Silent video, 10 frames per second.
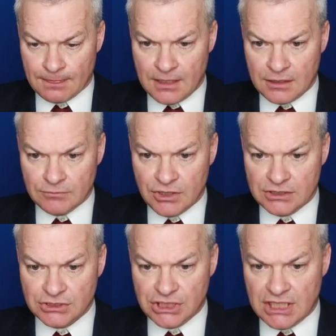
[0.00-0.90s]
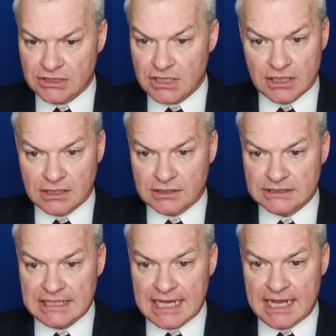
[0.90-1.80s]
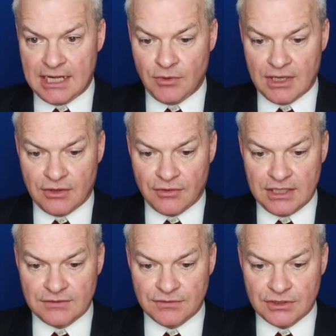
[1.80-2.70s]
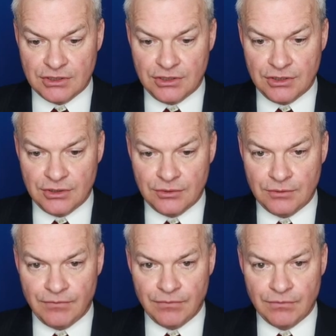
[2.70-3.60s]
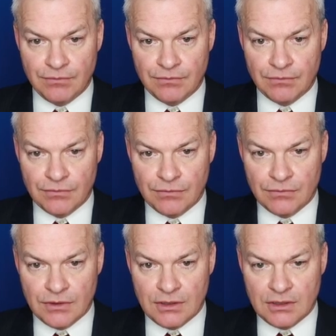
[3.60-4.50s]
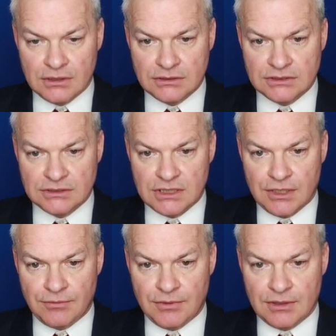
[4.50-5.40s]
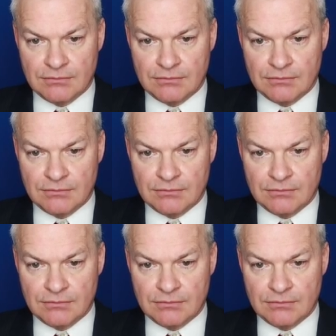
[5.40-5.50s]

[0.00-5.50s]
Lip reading: then I'm going to change. I can't see anywhere great for the Q. So,